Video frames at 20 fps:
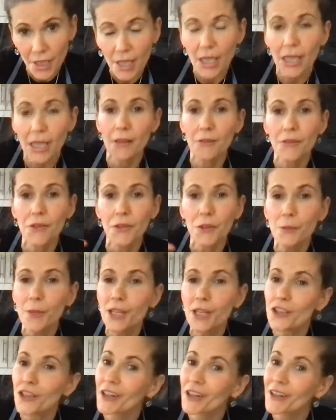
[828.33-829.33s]
If you
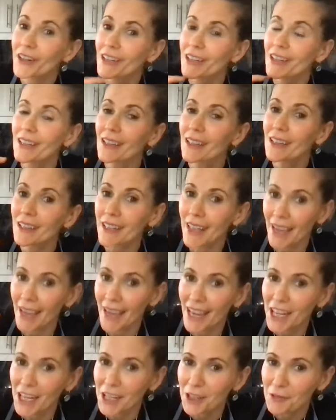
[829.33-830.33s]
measure out a
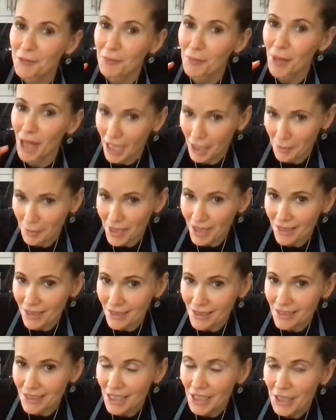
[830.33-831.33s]
can of black
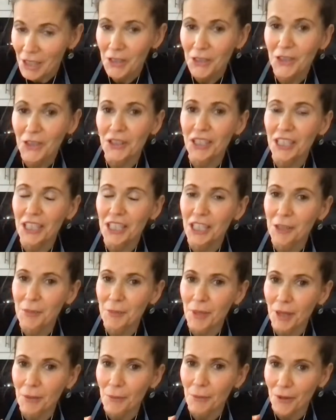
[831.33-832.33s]
beans, you're going to get
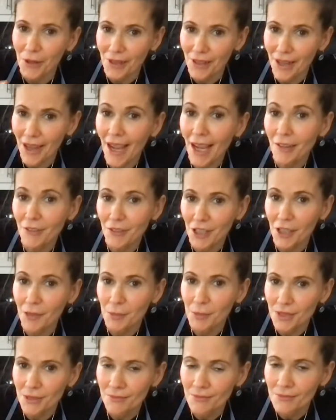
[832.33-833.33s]
about 1.5
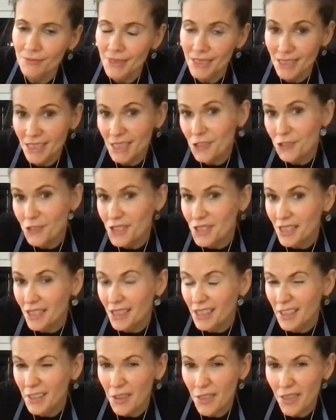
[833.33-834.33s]
cups. It's interesting.
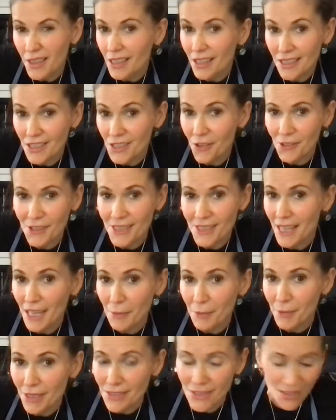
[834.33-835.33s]
You think it's all the same,
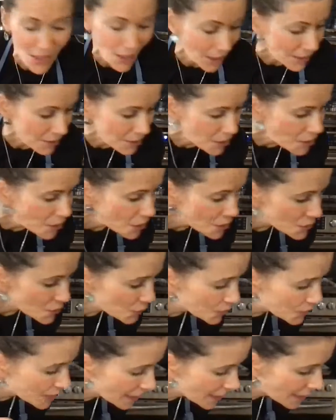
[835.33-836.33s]
but it's not. So
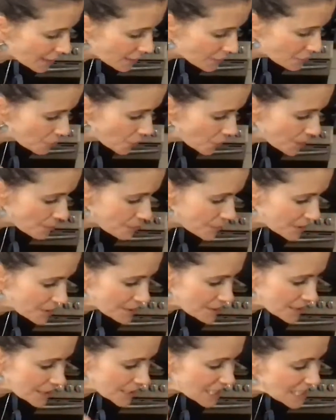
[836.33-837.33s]
a can of white
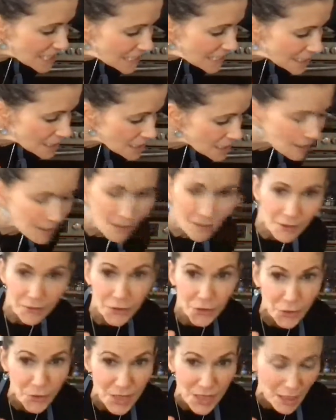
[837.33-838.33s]
beans is, if
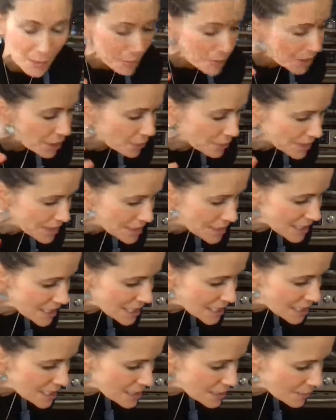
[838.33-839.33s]
you're using the bigger beans,
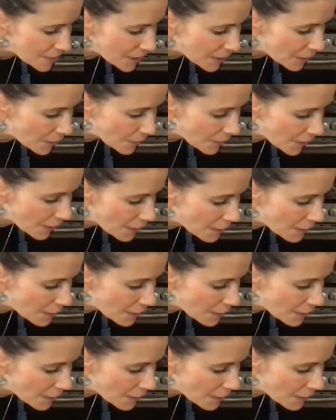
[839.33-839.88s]
is about,